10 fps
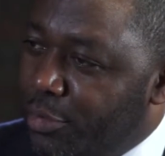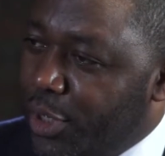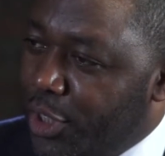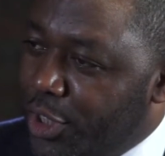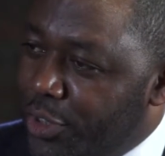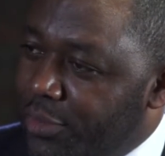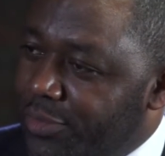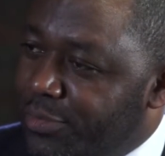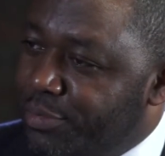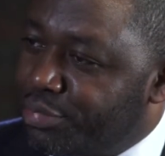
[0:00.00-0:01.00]
Pay your
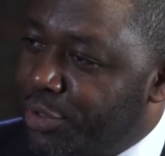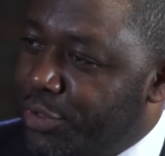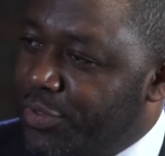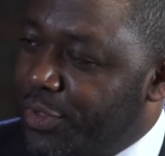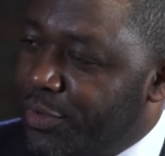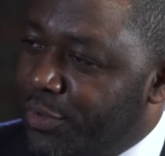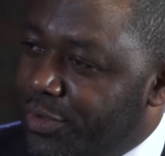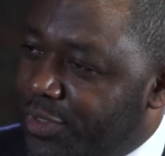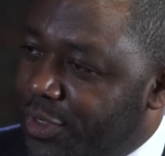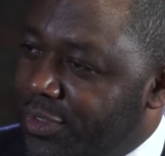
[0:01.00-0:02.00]
dues, produce the good
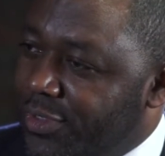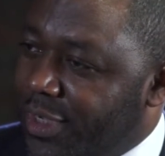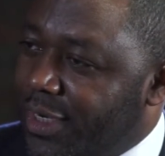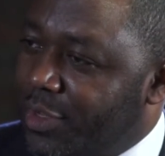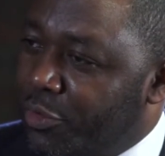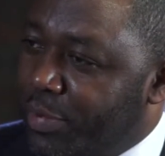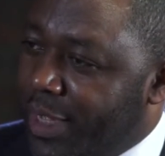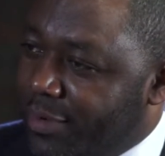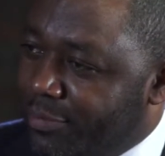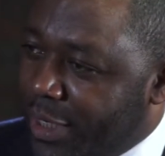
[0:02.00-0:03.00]
results, and it will
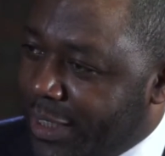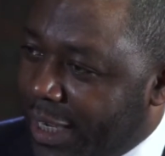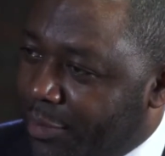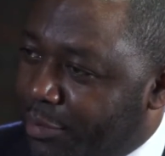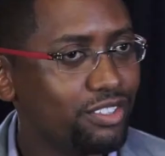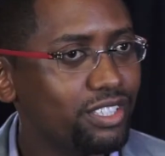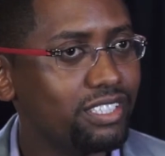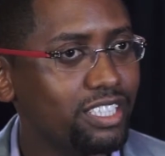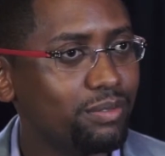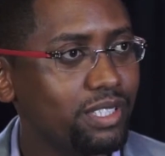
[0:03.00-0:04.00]
pay out big time.
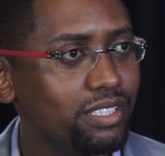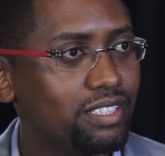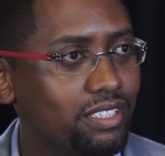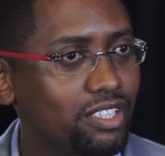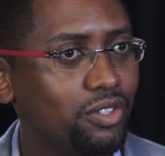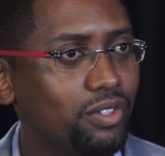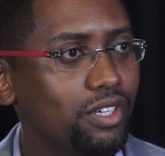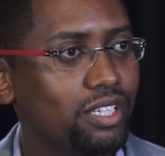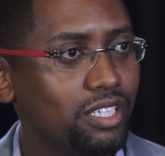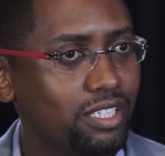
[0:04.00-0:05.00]
research means,
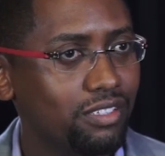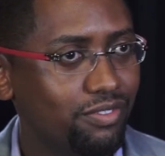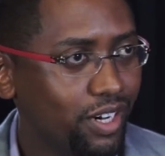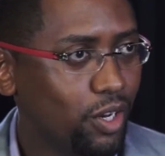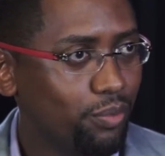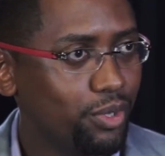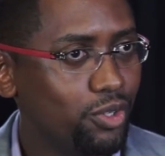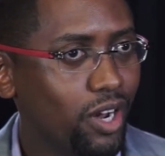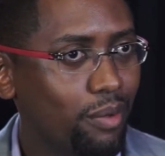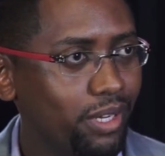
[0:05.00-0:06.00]
developing
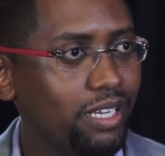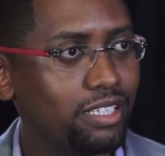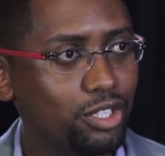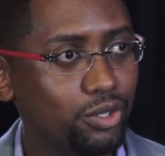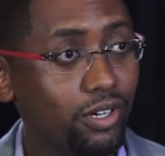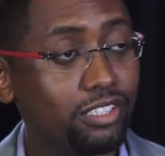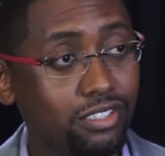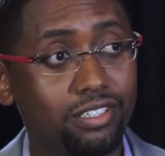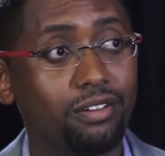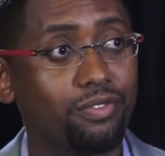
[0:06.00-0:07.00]
your ability to ask
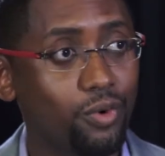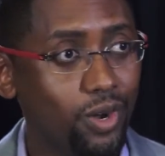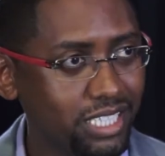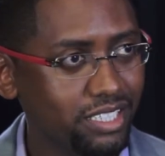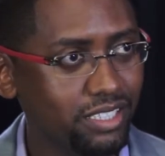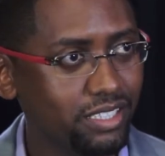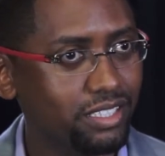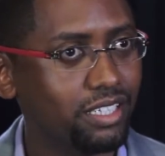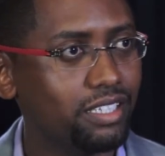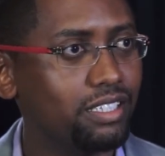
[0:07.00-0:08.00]
tough
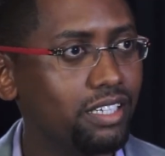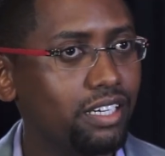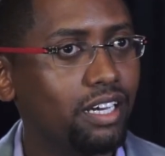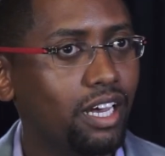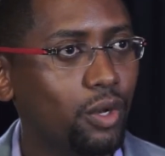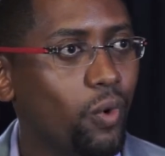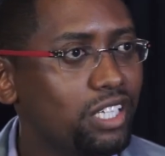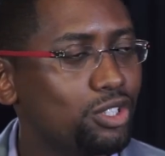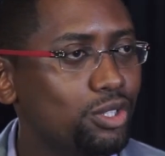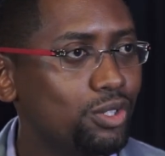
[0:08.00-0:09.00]
questions. And
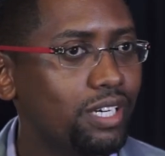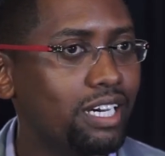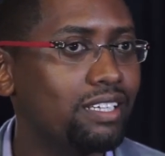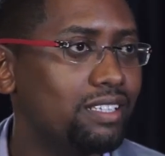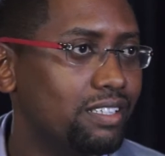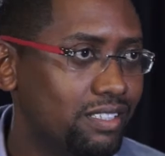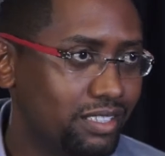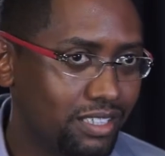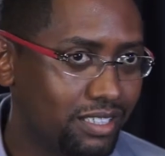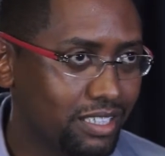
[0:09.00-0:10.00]
once you do that
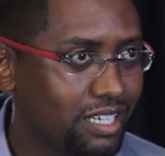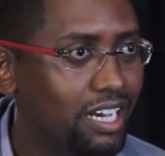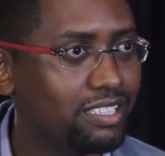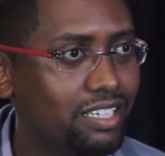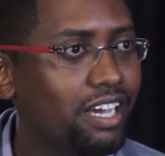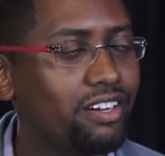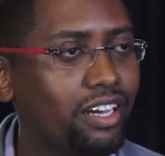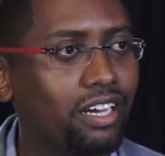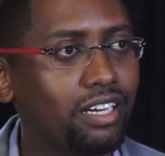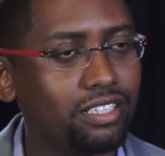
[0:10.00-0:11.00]
in the science
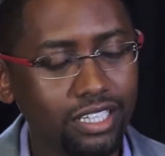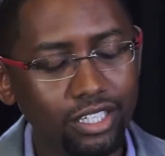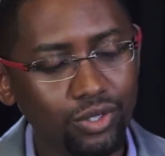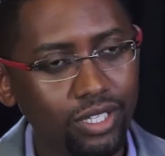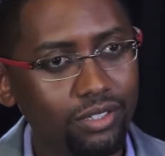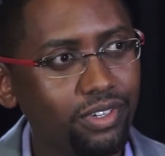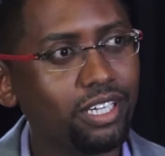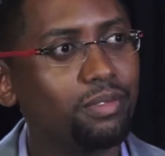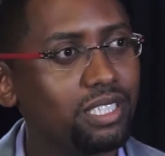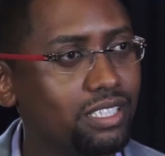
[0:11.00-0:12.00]
area, it's actually
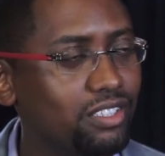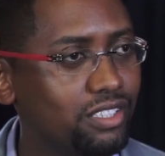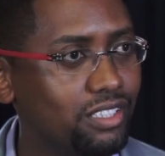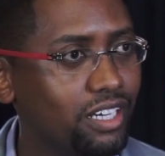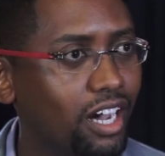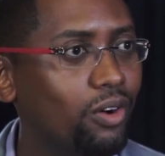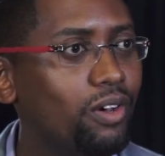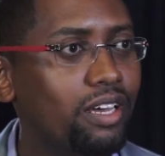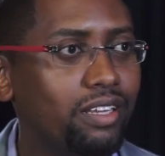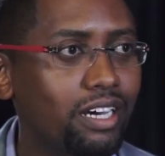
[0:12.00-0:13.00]
very much interesting how
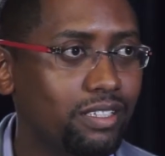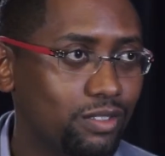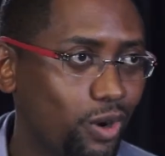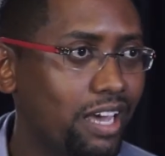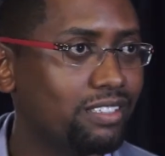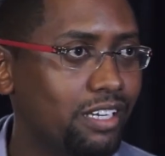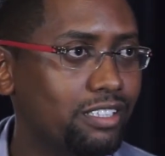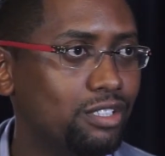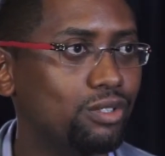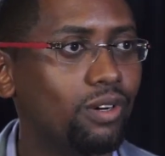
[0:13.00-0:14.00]
that
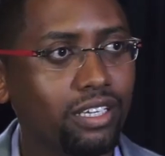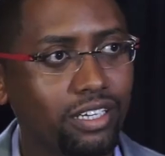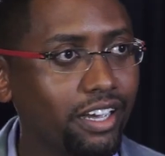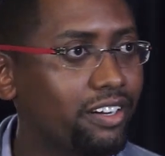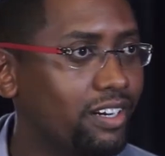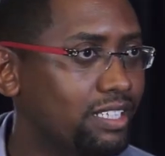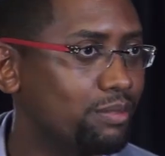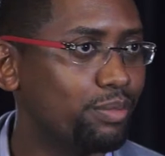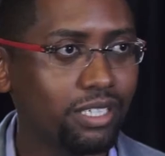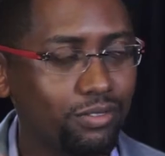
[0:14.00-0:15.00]
translates into other
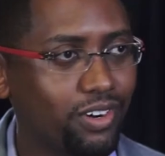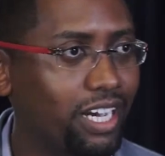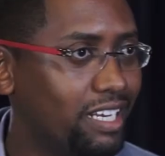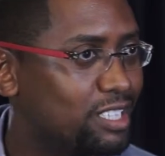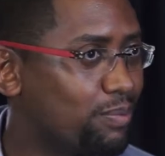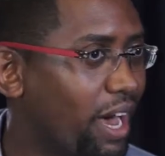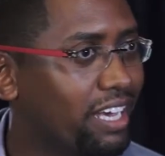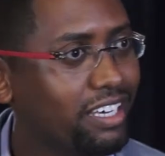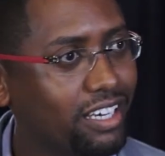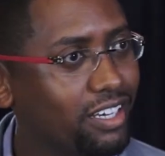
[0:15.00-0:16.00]
areas, be it finance,
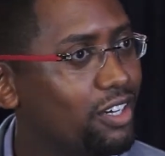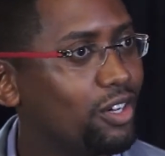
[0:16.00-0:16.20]
banking,